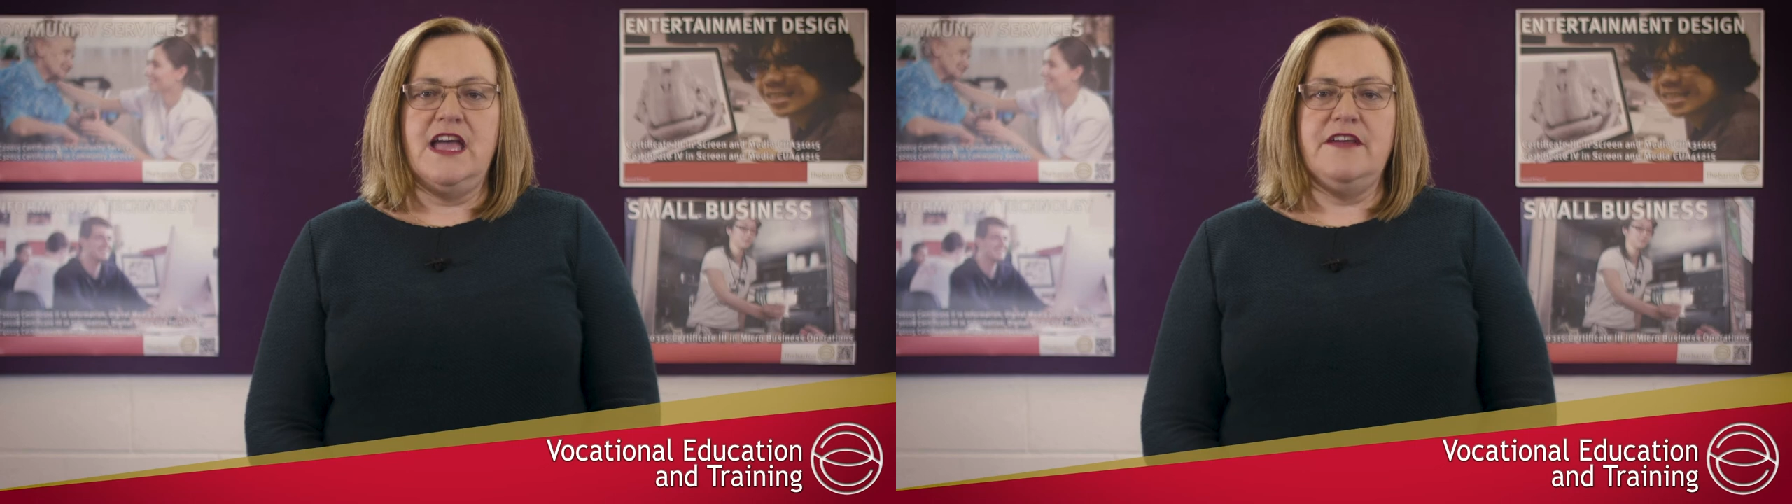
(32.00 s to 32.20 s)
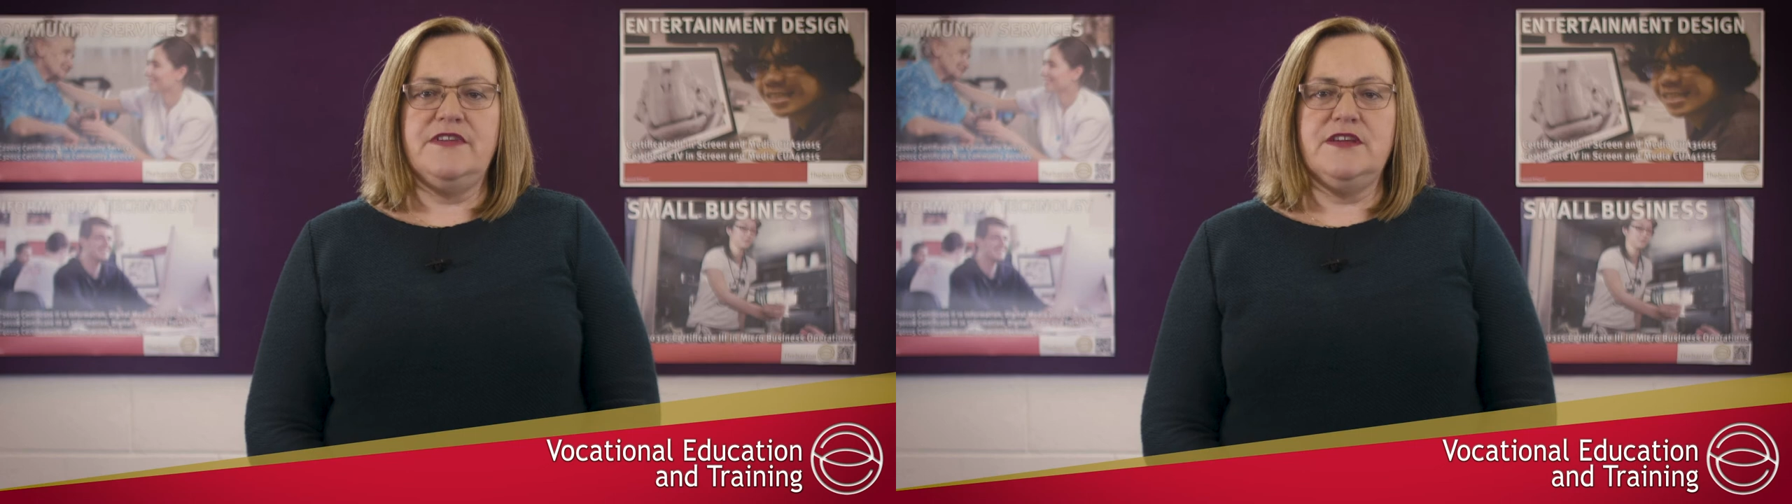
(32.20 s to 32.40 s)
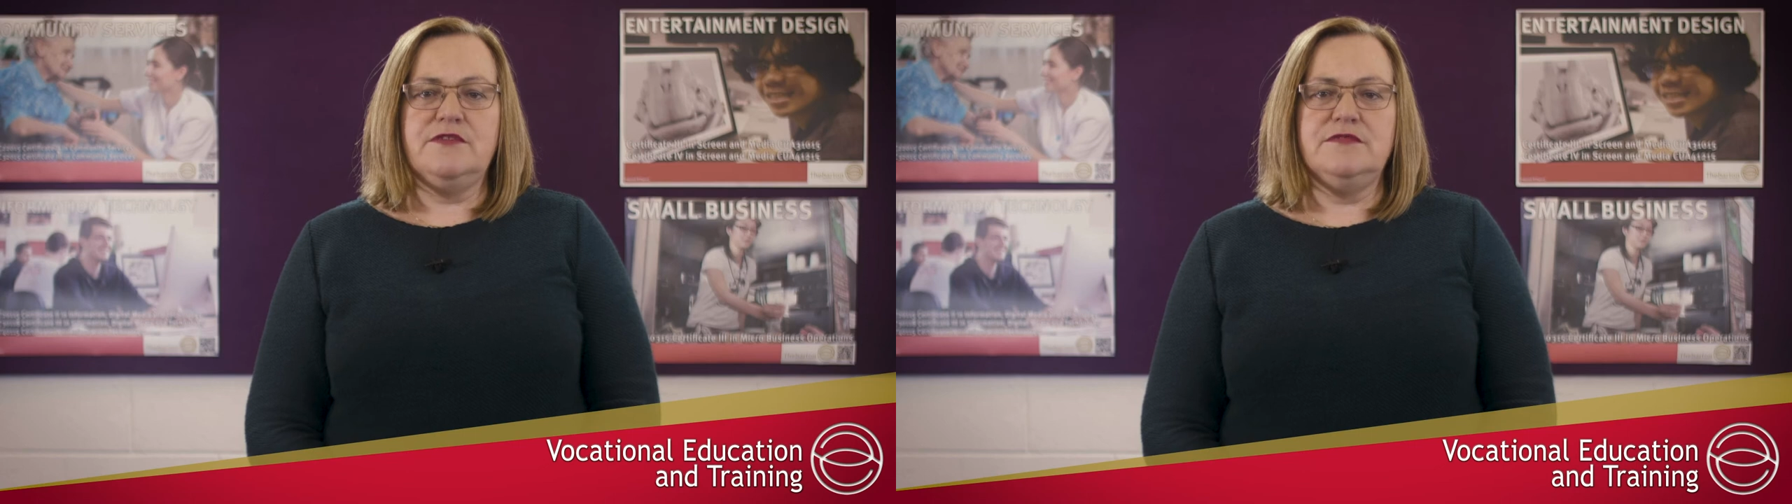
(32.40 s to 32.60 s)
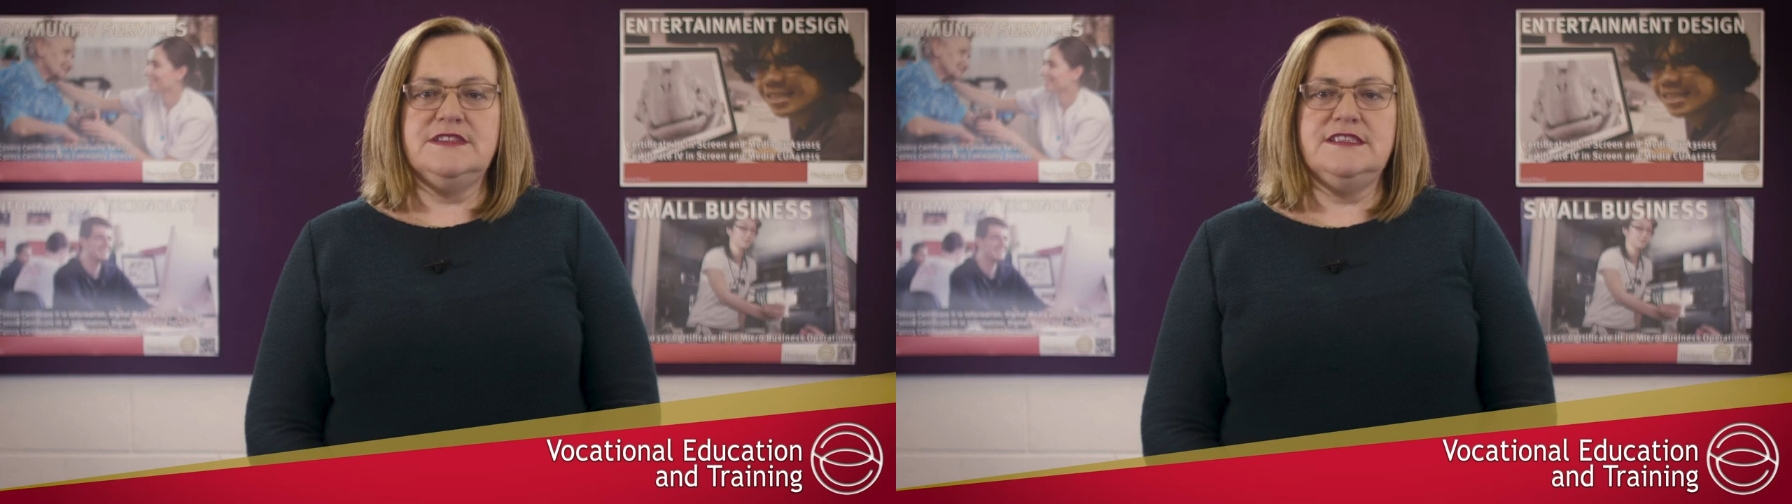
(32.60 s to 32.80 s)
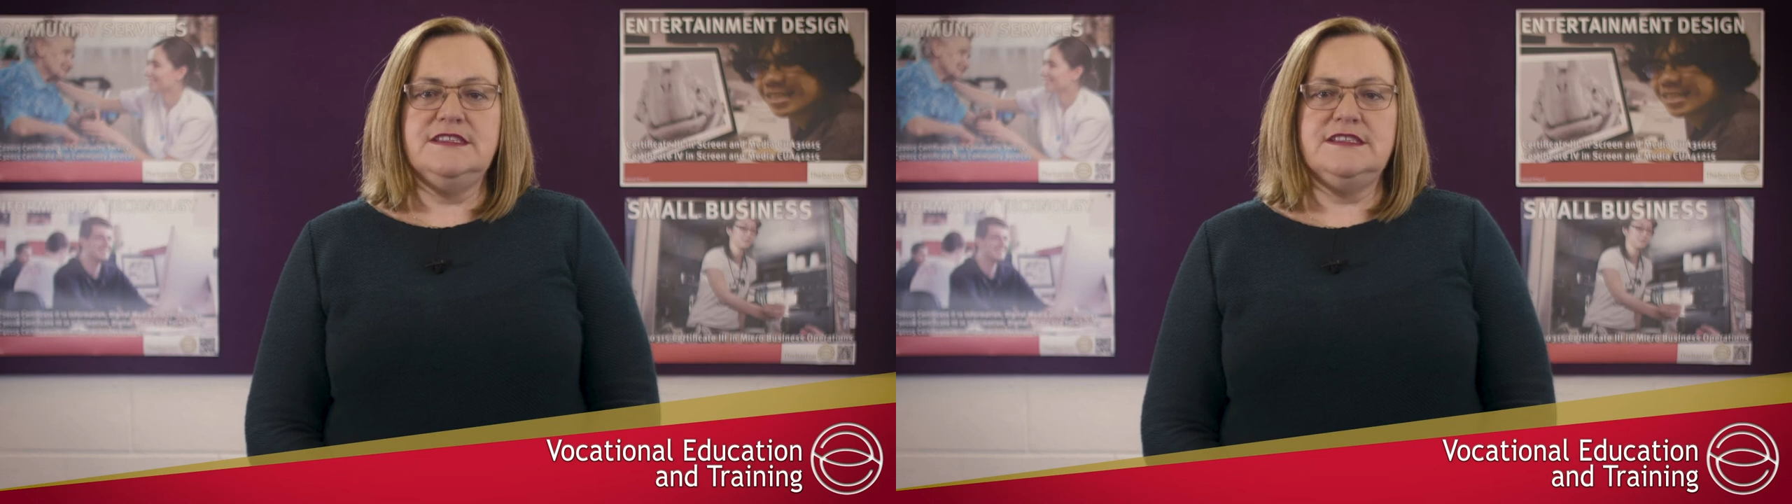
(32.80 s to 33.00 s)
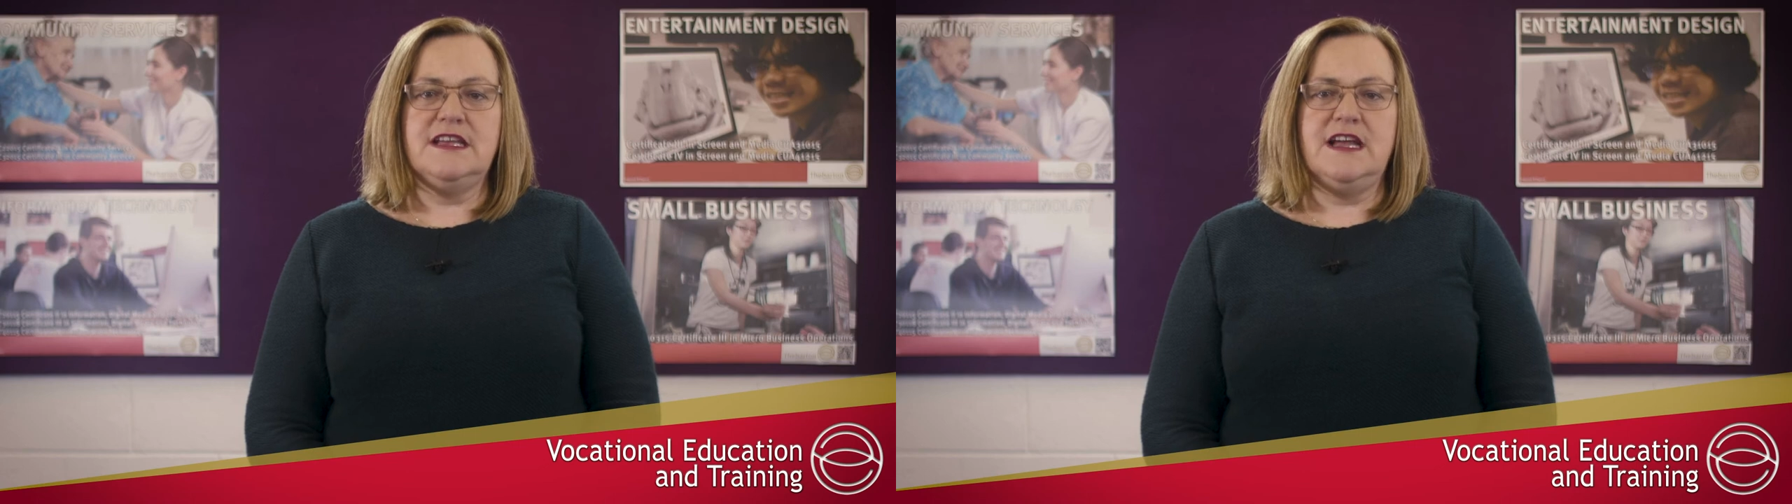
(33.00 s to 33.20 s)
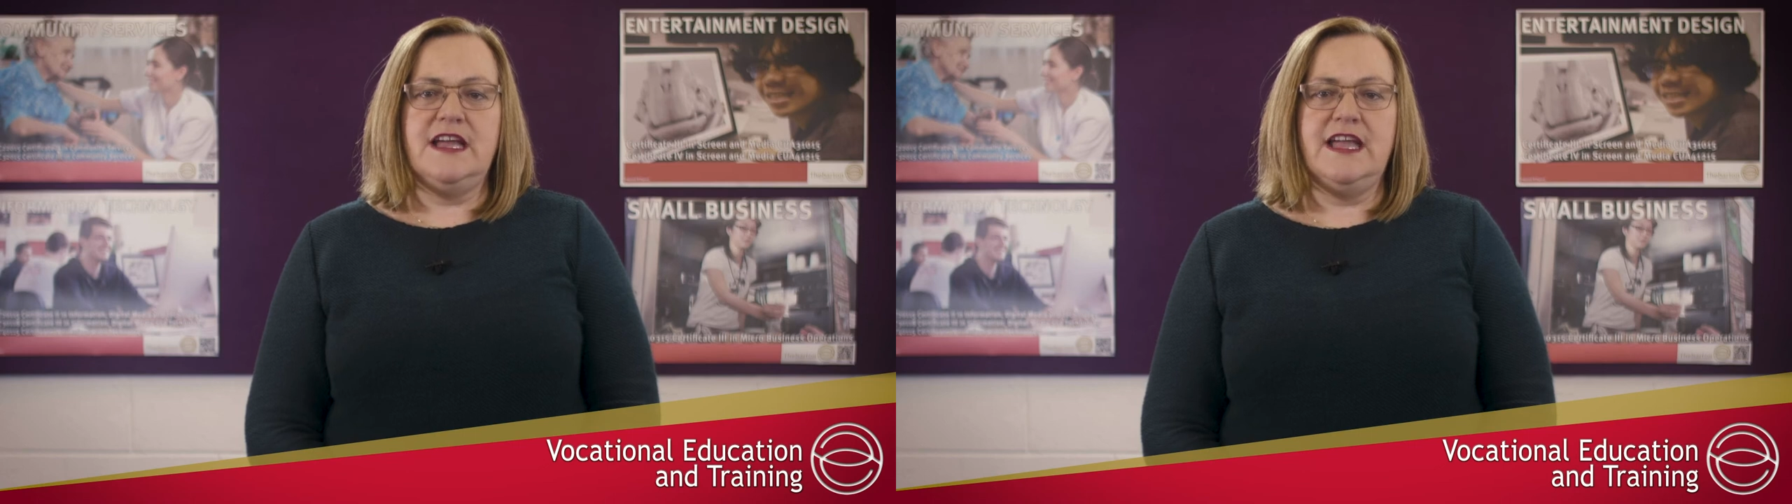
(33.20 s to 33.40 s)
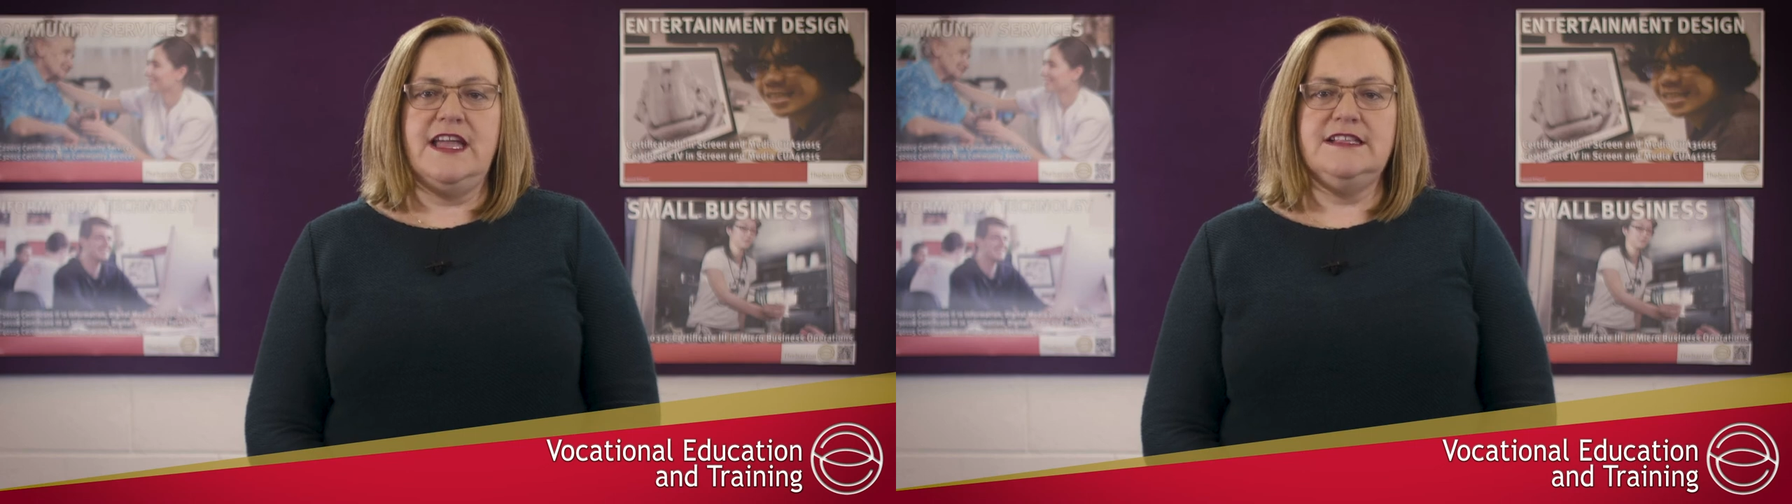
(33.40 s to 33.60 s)
Our VET courses
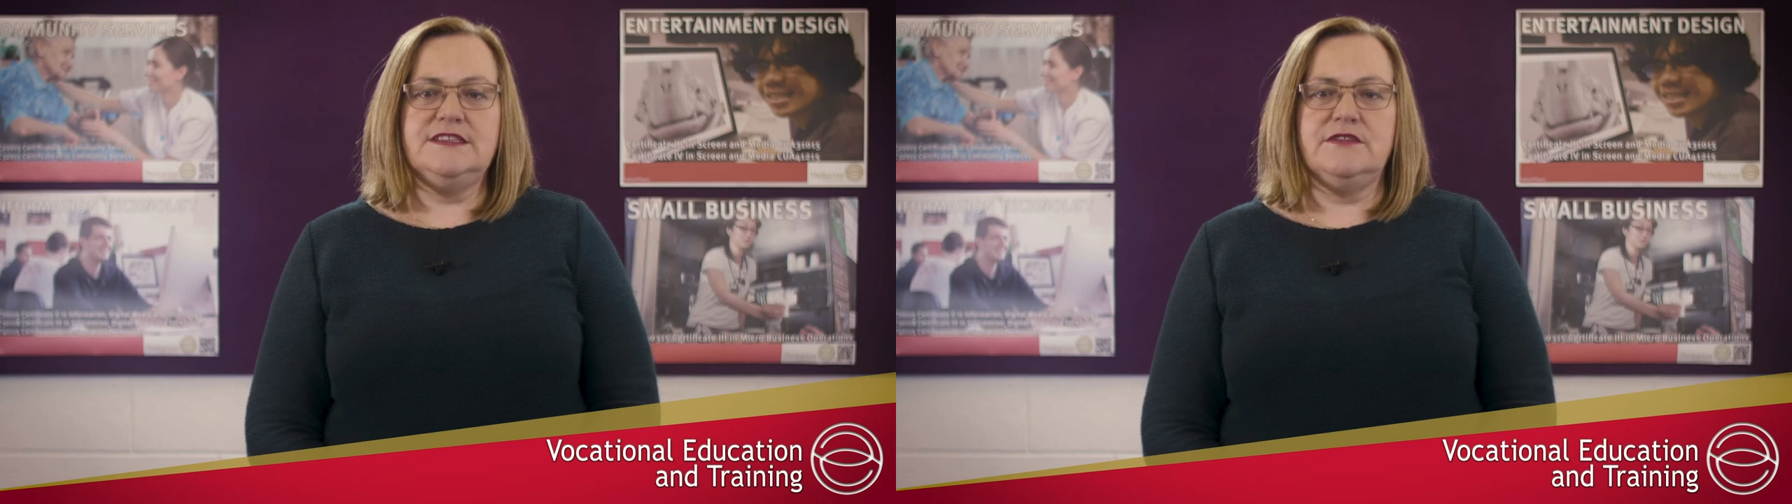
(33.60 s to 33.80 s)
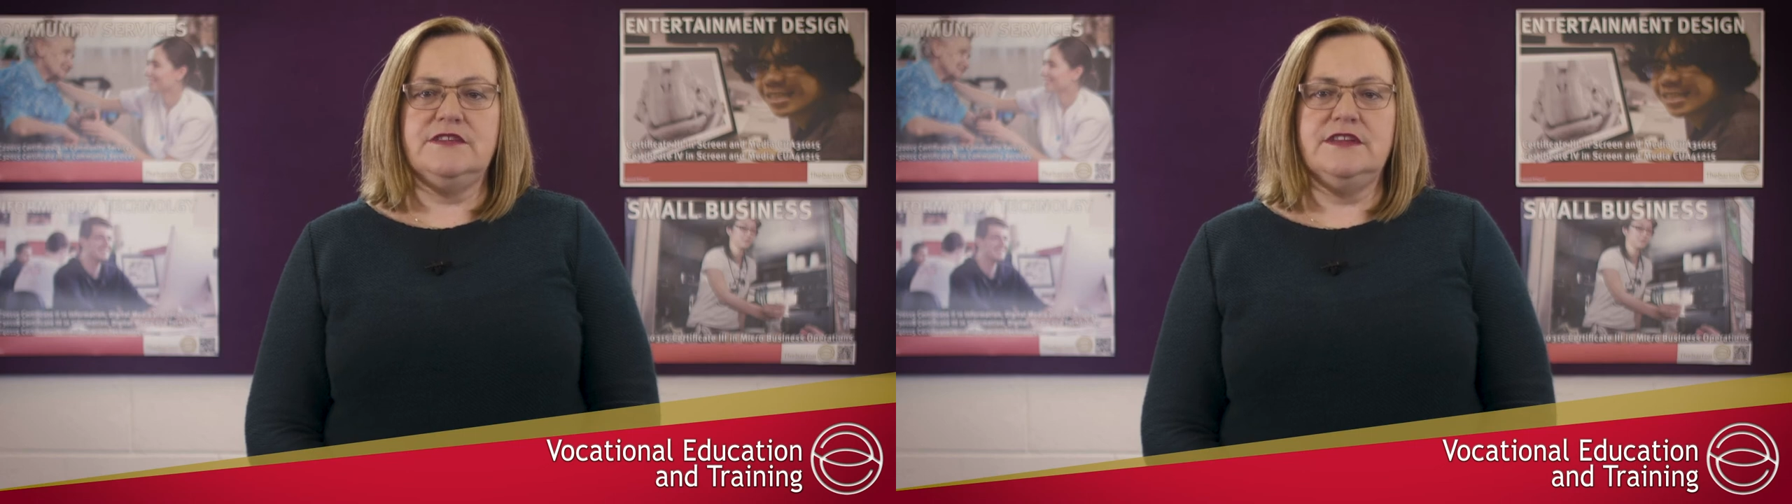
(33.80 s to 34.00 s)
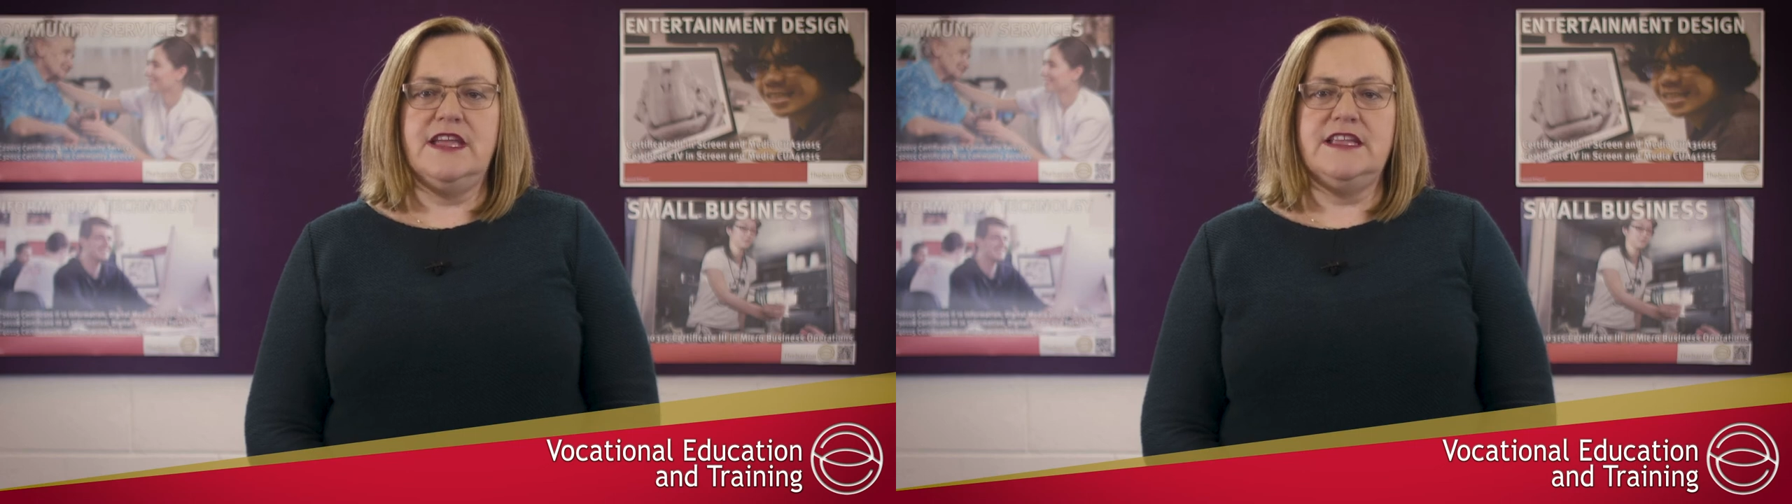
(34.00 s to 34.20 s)
are hands-on